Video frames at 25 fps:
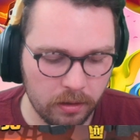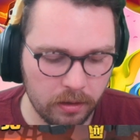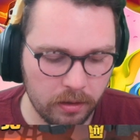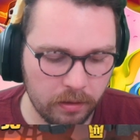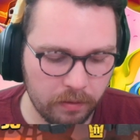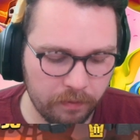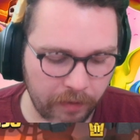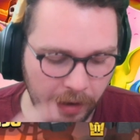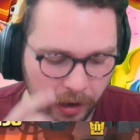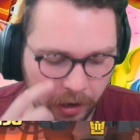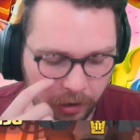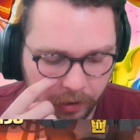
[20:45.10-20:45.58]

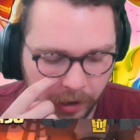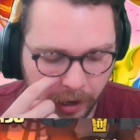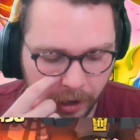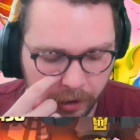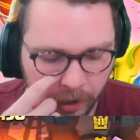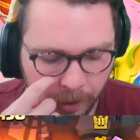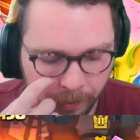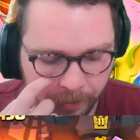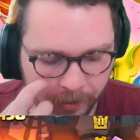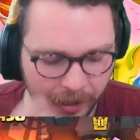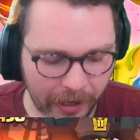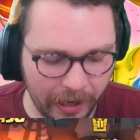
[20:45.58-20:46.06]
Firecracker.
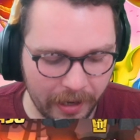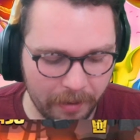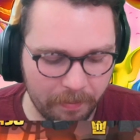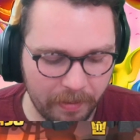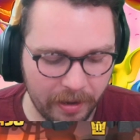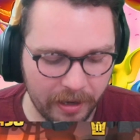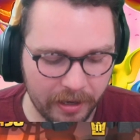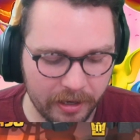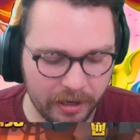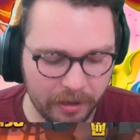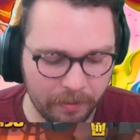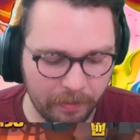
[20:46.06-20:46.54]
I'm gonna kind of
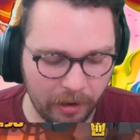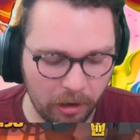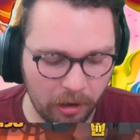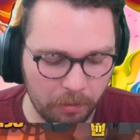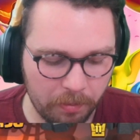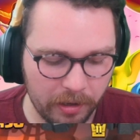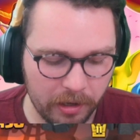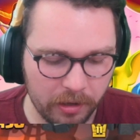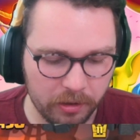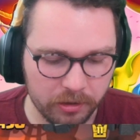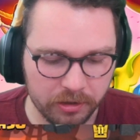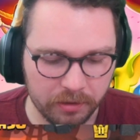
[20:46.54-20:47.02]
bait him. I hope
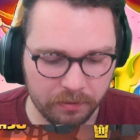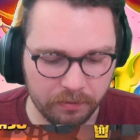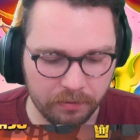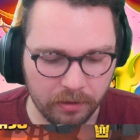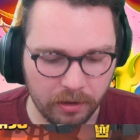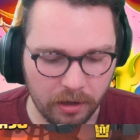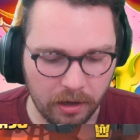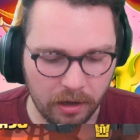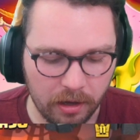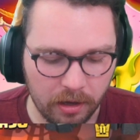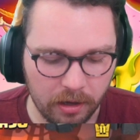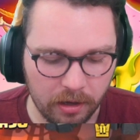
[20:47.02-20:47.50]
he goes in for
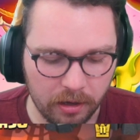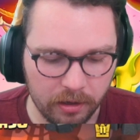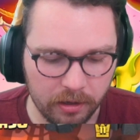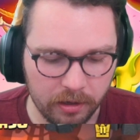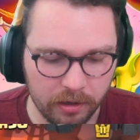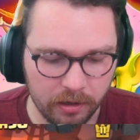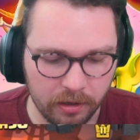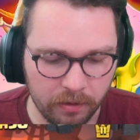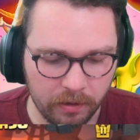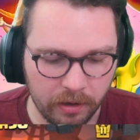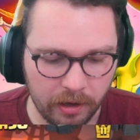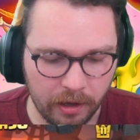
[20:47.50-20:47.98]
the Hog.
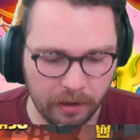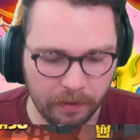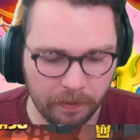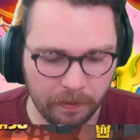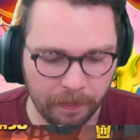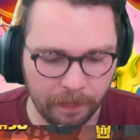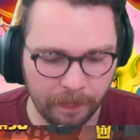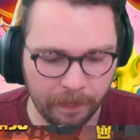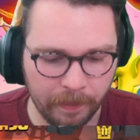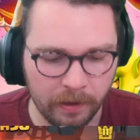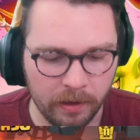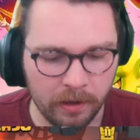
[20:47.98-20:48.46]
Okay.
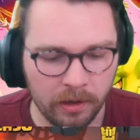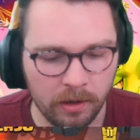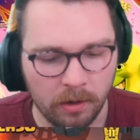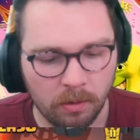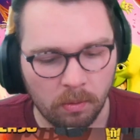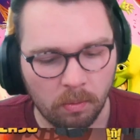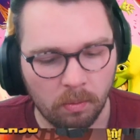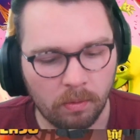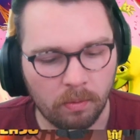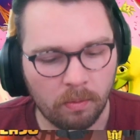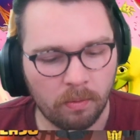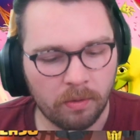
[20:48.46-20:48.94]

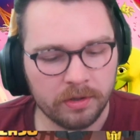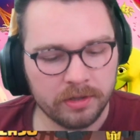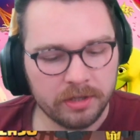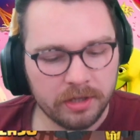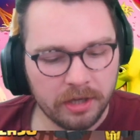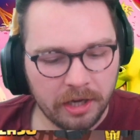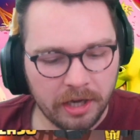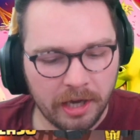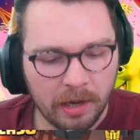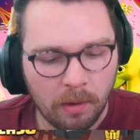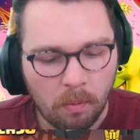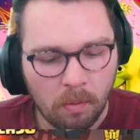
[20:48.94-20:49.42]
He's
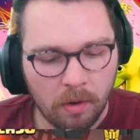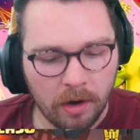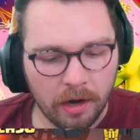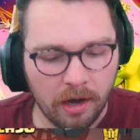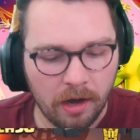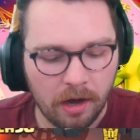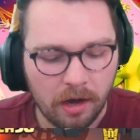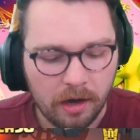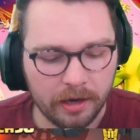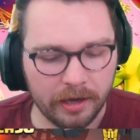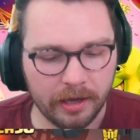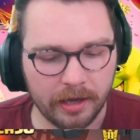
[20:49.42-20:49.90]
gonna get one
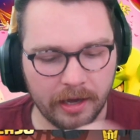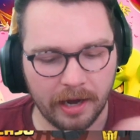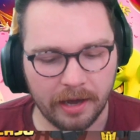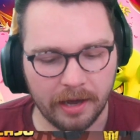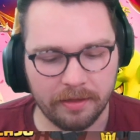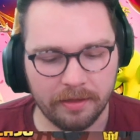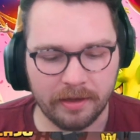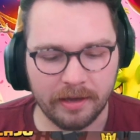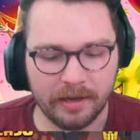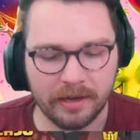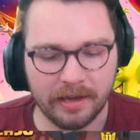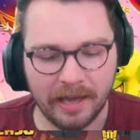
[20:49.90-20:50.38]
Hog hit, I
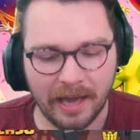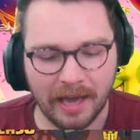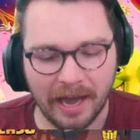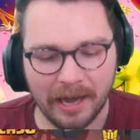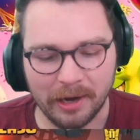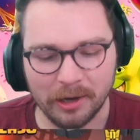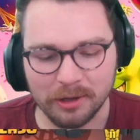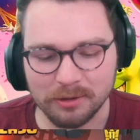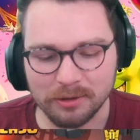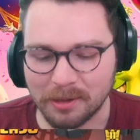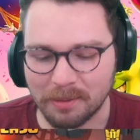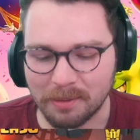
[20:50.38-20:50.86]
think. Yeah, he
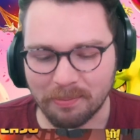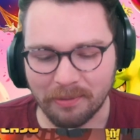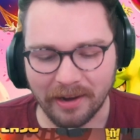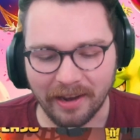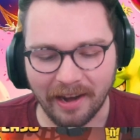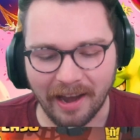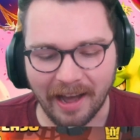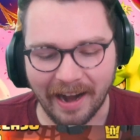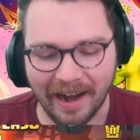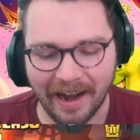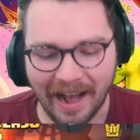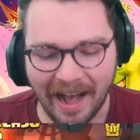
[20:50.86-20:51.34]
goes to the
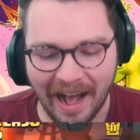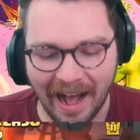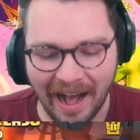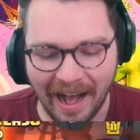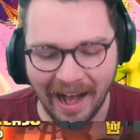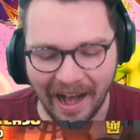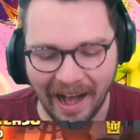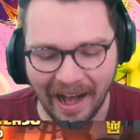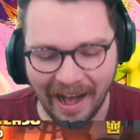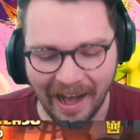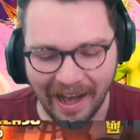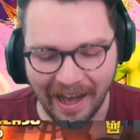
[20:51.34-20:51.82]
pre-log. He
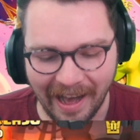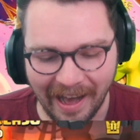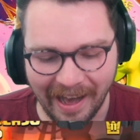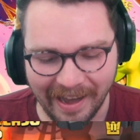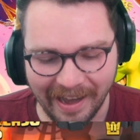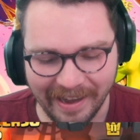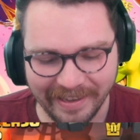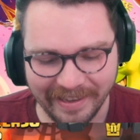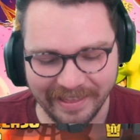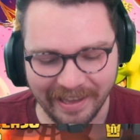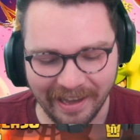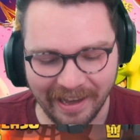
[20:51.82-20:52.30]

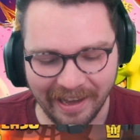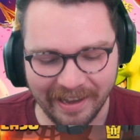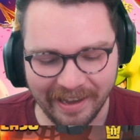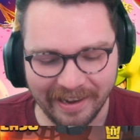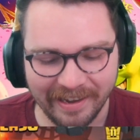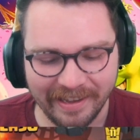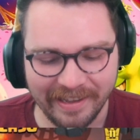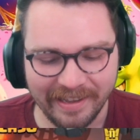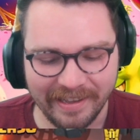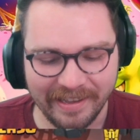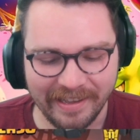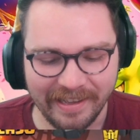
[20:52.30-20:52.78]
thought.
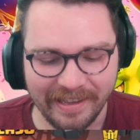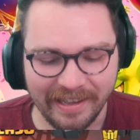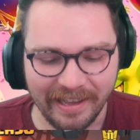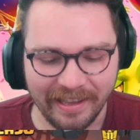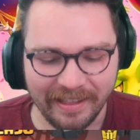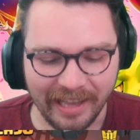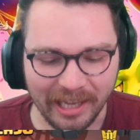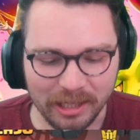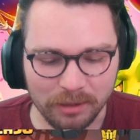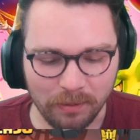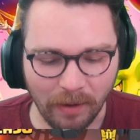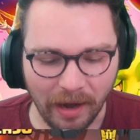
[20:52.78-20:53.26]

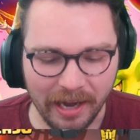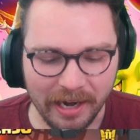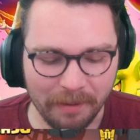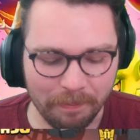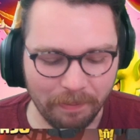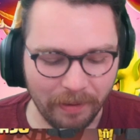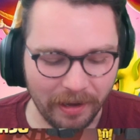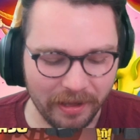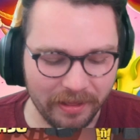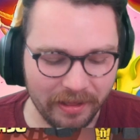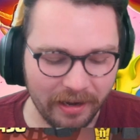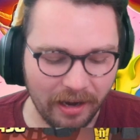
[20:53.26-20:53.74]
That's why I didn't
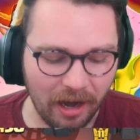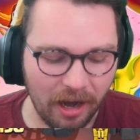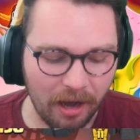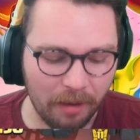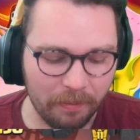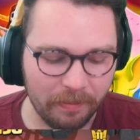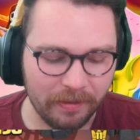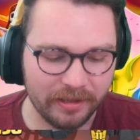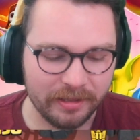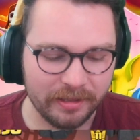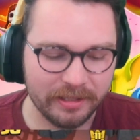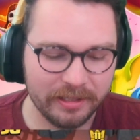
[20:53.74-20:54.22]
play the
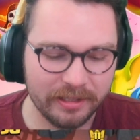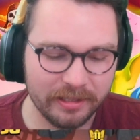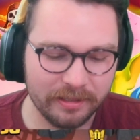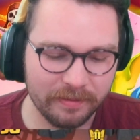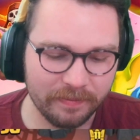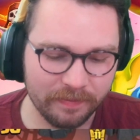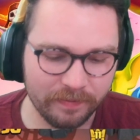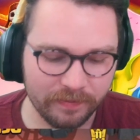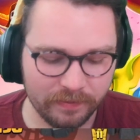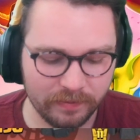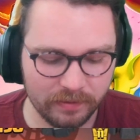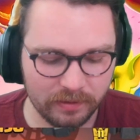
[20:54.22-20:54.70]
Goblins.
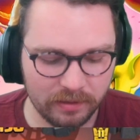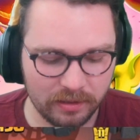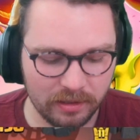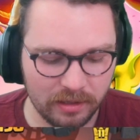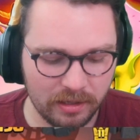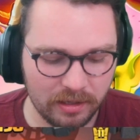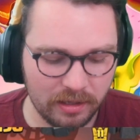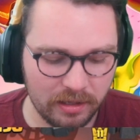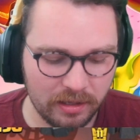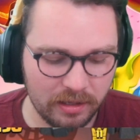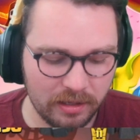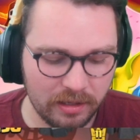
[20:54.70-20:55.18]

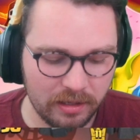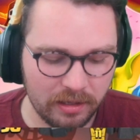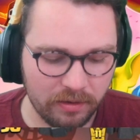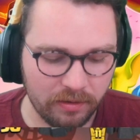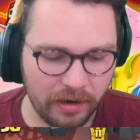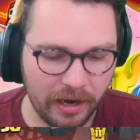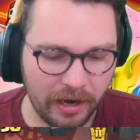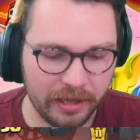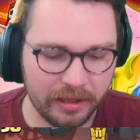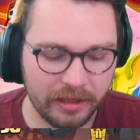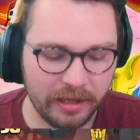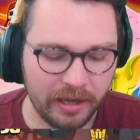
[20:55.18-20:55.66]

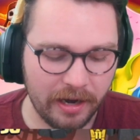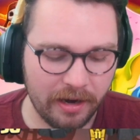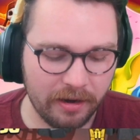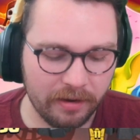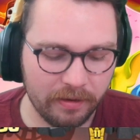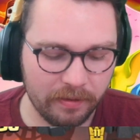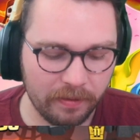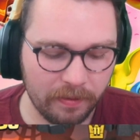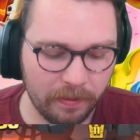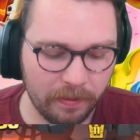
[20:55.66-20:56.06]
Right there.